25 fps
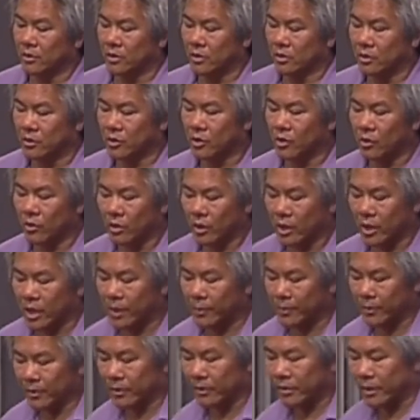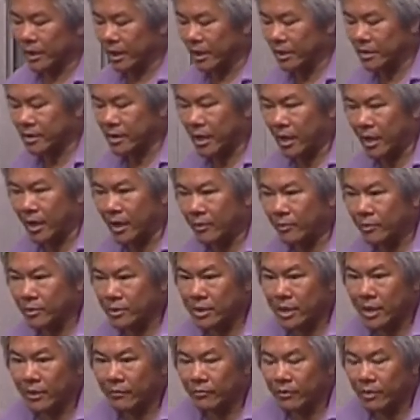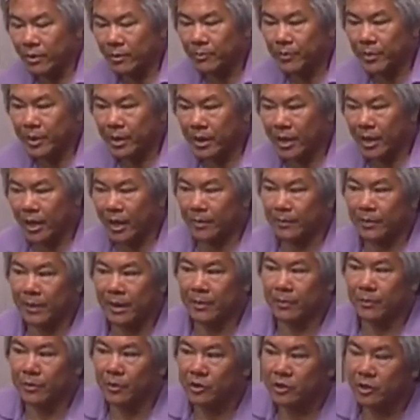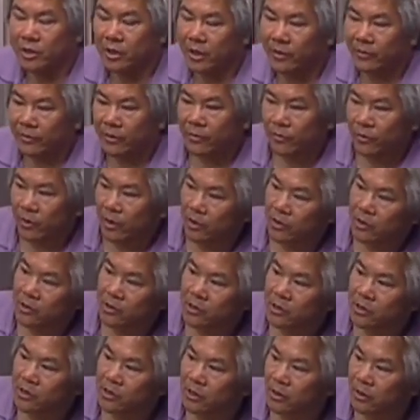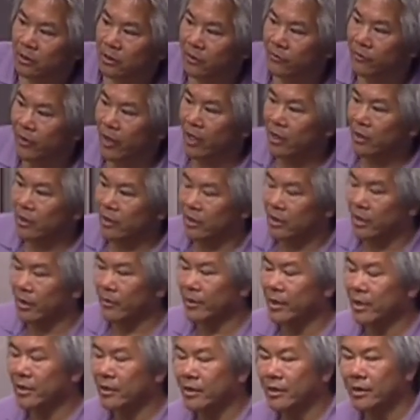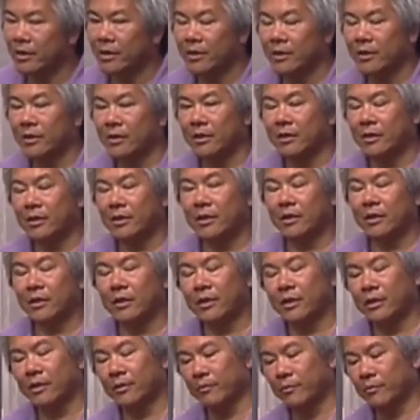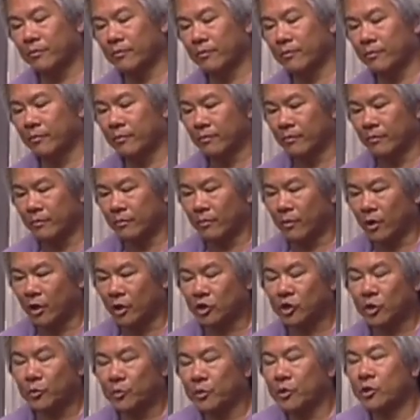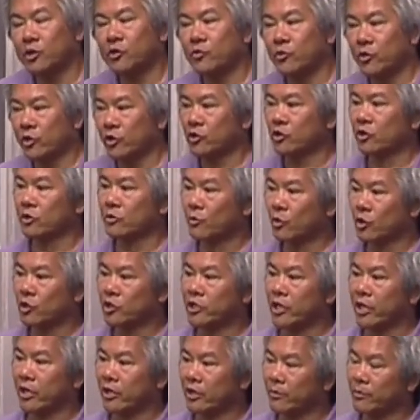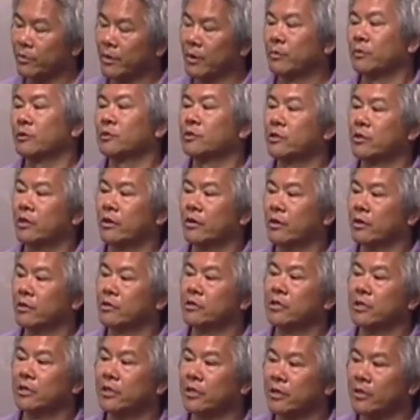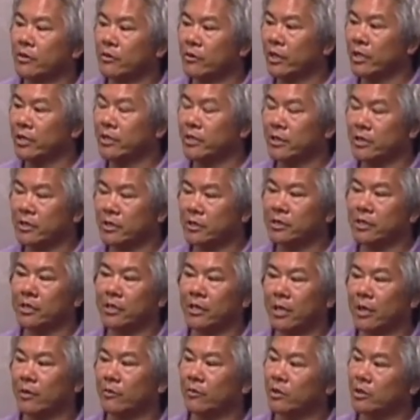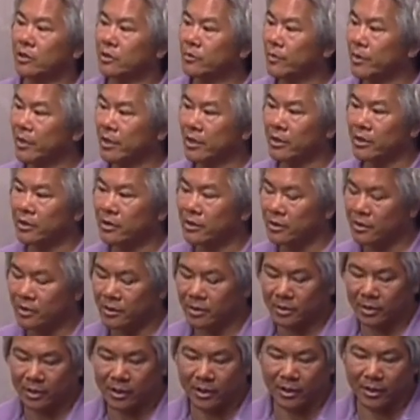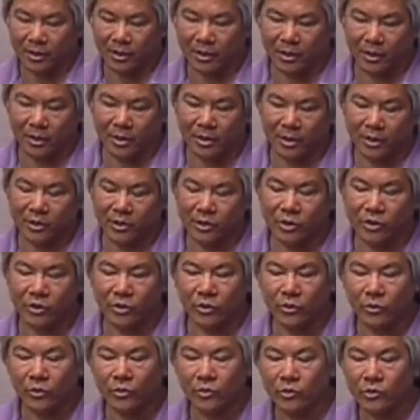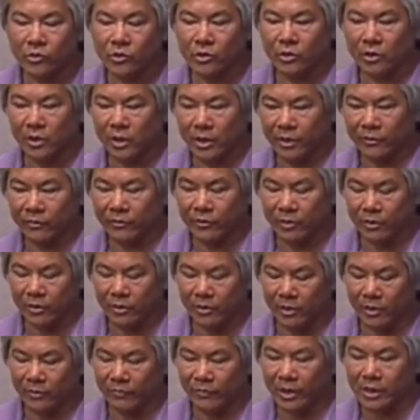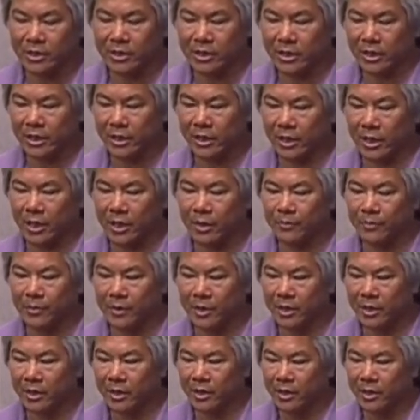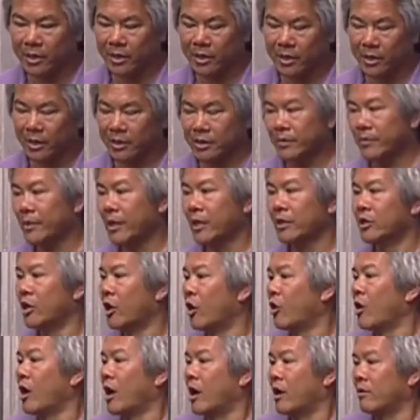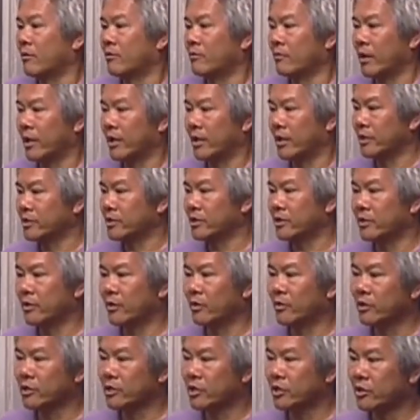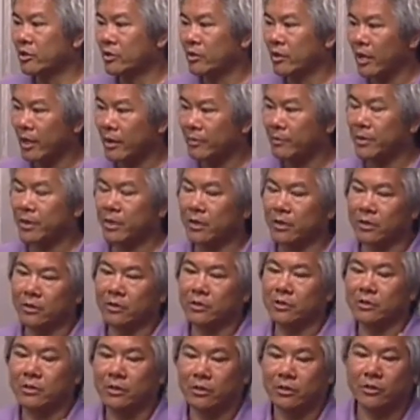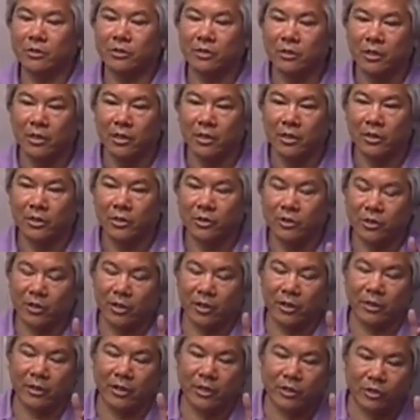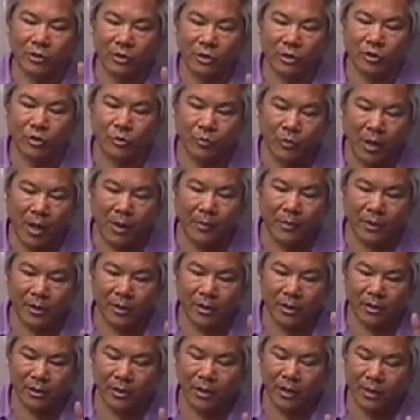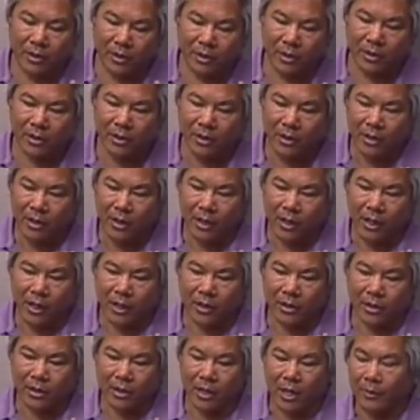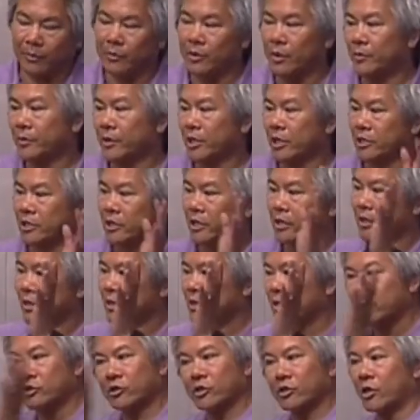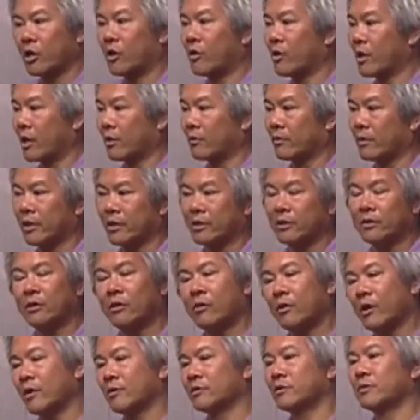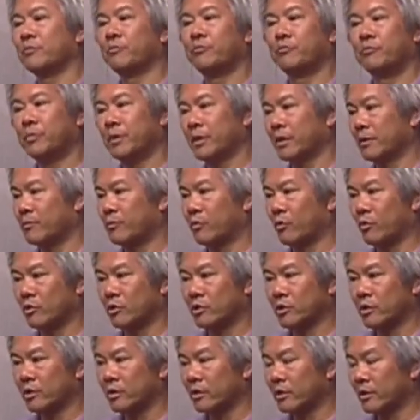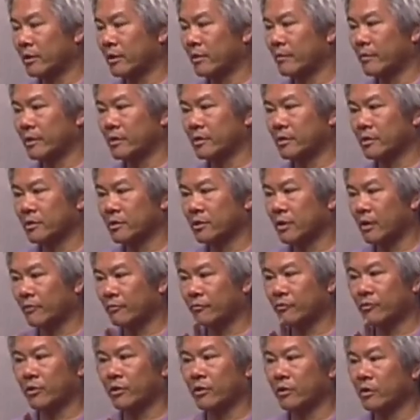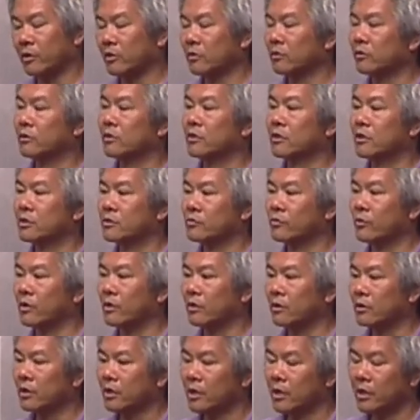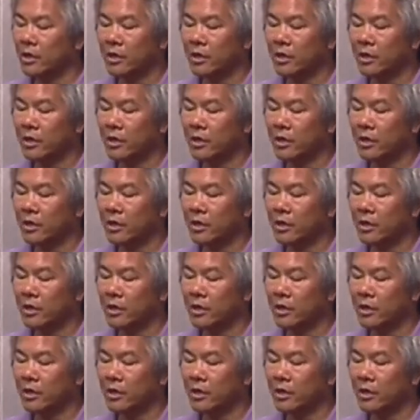So a couple of things. I was never a big IP person even when I was in Silicon Valley. I mean, you know, entrepreneurs were usually more scared of people stealing their ideas than I was because it's usually if you're investing in a company, it's about know-how, right? As you, you, always hear at IP, there's there's there's the intellectual property and the and the and the copyright protection, and there's the know-how, right? Know-how is a big portion. I mean, software included as well.